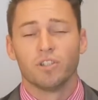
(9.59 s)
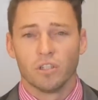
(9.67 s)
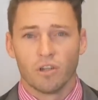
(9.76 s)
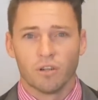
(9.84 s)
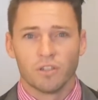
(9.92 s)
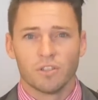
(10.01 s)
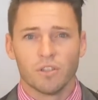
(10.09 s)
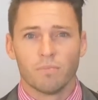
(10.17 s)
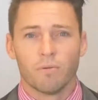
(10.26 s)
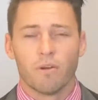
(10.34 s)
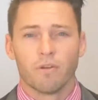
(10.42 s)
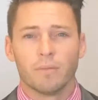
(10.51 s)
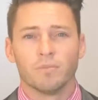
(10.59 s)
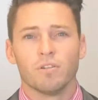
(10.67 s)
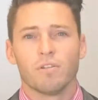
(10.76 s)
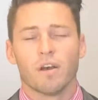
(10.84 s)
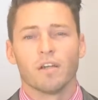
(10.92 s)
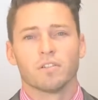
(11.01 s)
Gin Connoisseur Program
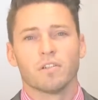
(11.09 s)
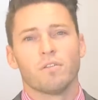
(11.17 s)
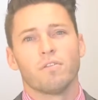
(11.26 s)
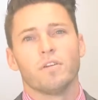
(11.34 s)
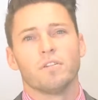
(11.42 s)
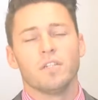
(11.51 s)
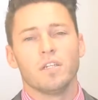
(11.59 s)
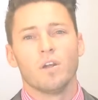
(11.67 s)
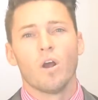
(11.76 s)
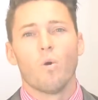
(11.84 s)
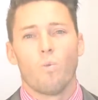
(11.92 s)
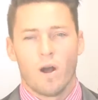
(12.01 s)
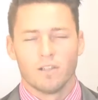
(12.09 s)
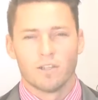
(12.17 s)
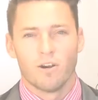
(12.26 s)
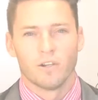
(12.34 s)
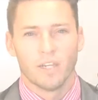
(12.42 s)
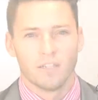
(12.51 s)
2013 wildcard